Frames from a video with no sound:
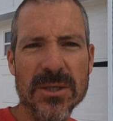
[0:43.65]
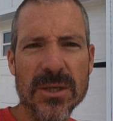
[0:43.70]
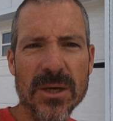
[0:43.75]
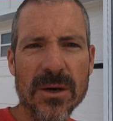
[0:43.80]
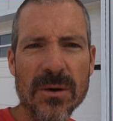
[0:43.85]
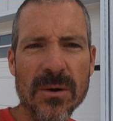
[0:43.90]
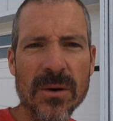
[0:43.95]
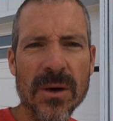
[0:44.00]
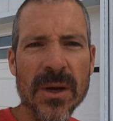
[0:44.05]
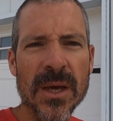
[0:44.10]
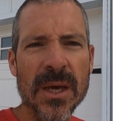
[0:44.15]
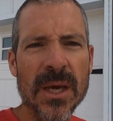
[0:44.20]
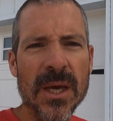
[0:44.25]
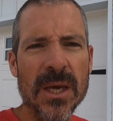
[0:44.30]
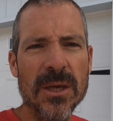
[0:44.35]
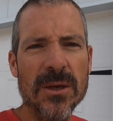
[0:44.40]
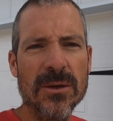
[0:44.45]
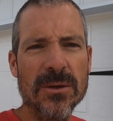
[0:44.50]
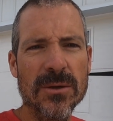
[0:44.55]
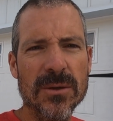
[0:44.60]
So
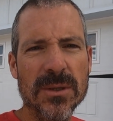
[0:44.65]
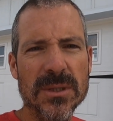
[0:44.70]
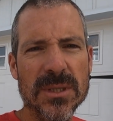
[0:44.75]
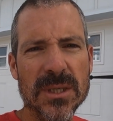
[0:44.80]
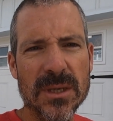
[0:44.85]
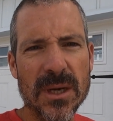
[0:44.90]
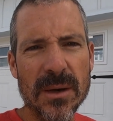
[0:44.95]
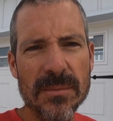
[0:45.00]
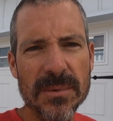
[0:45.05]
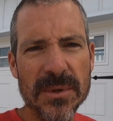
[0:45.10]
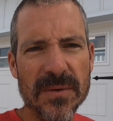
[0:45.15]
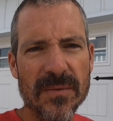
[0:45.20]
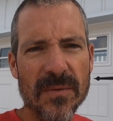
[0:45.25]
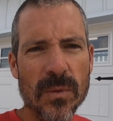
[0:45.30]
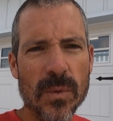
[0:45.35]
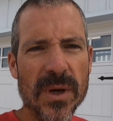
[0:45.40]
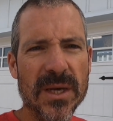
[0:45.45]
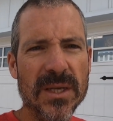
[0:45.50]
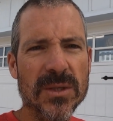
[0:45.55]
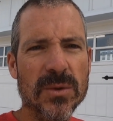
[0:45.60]
you can do this a couple
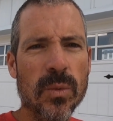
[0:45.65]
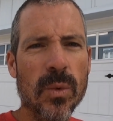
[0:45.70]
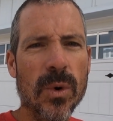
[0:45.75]
different ways.